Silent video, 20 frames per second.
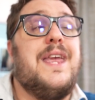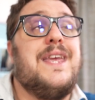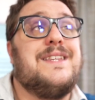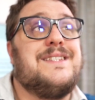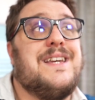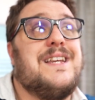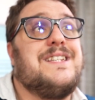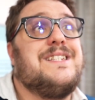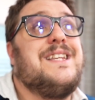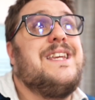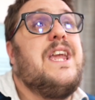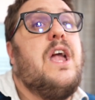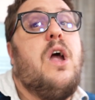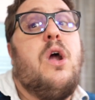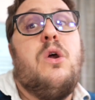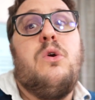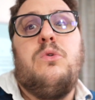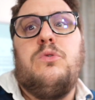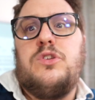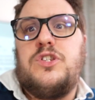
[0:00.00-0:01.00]
is actually
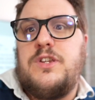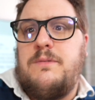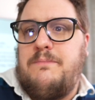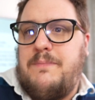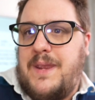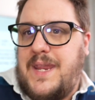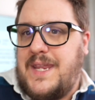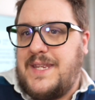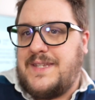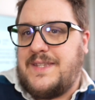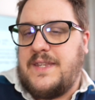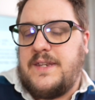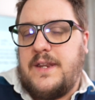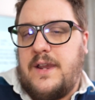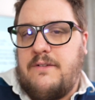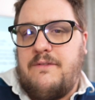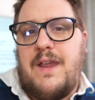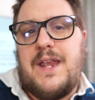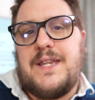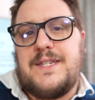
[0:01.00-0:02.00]
owed to me as the
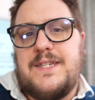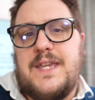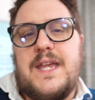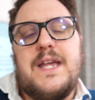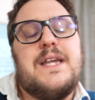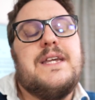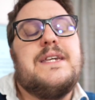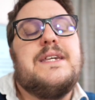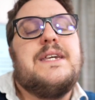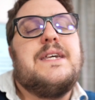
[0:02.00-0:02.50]
director,